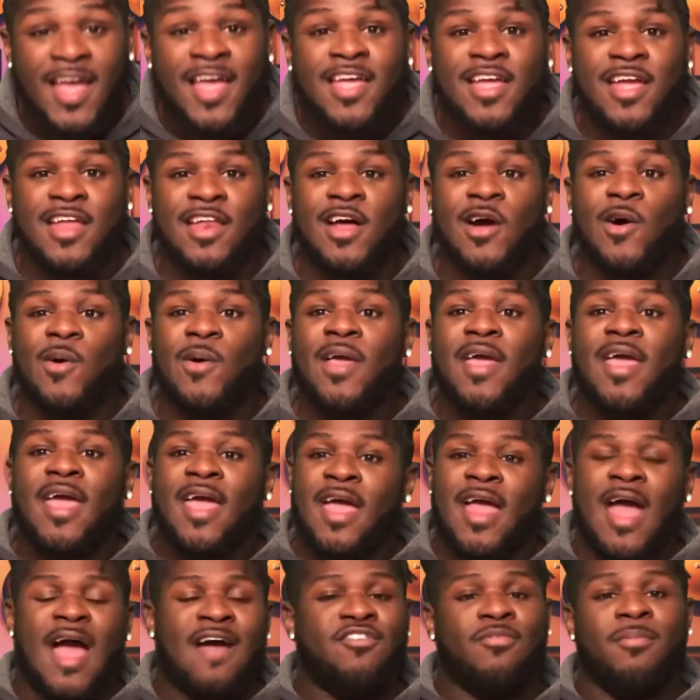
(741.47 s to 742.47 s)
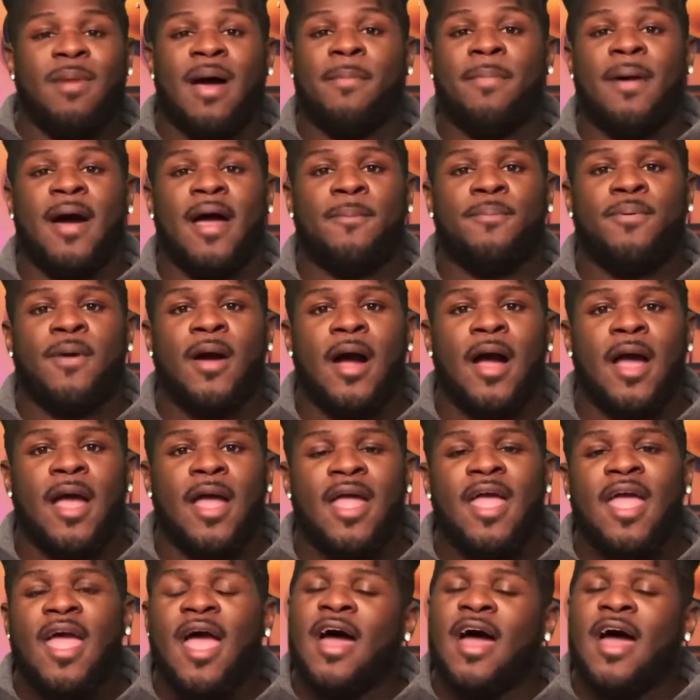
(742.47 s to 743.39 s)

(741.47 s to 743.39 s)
and having my bi pride.